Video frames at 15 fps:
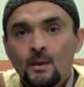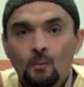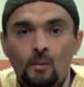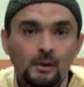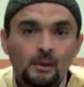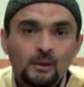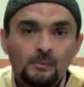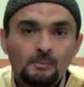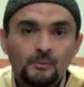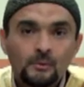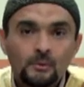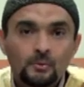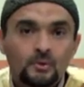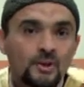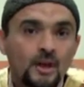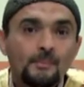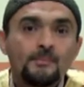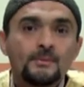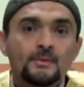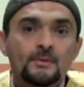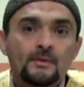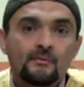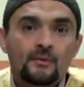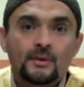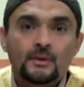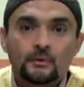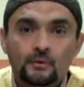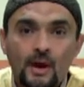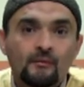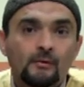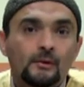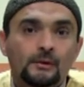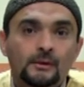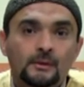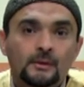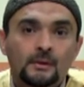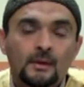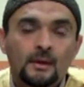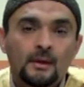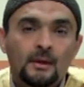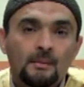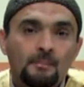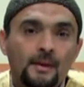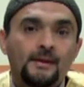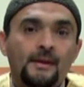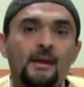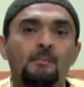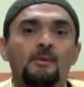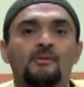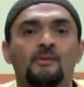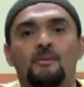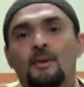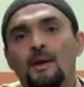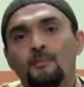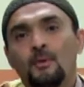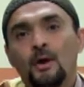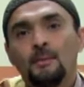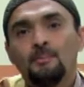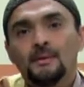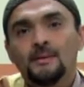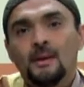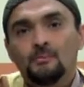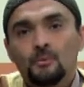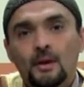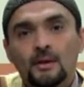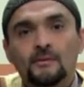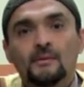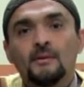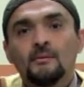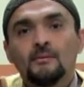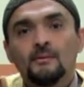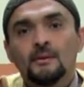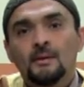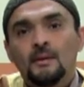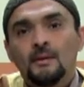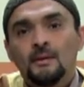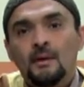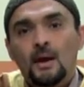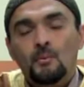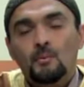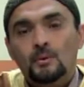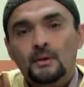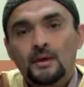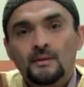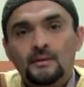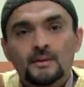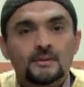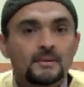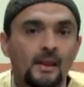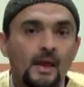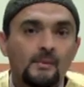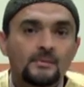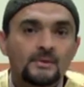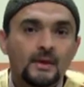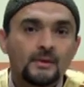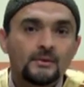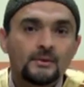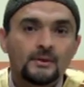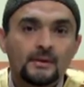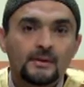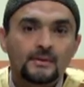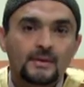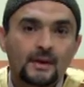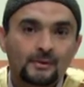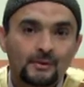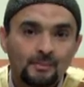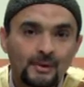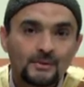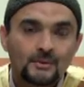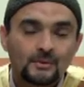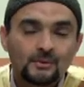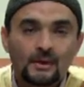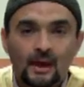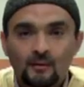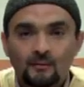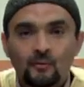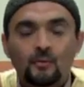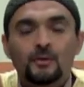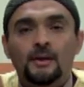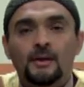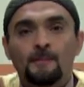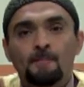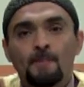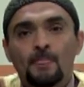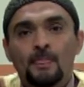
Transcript: Welcome to Gems for the Traveler. My name is Imam Muhammad Abdulaziz. I work at the Salam Center in Sacramento, California.